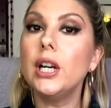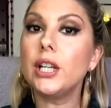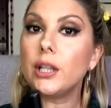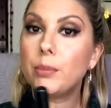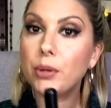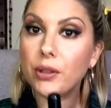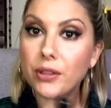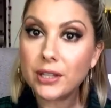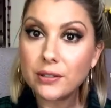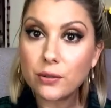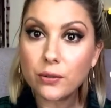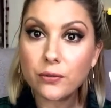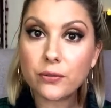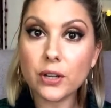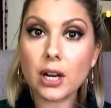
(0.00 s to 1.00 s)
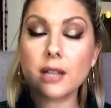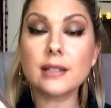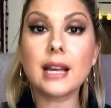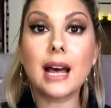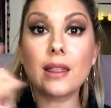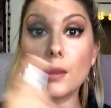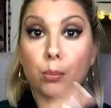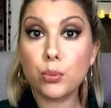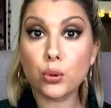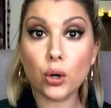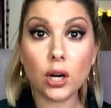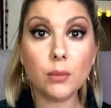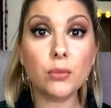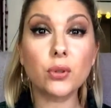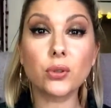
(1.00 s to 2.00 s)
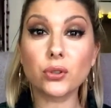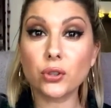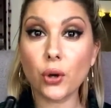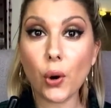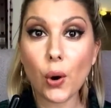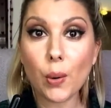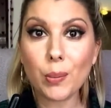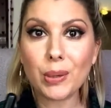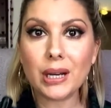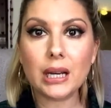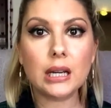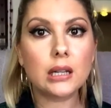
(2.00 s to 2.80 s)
you put this on first and the primer on top,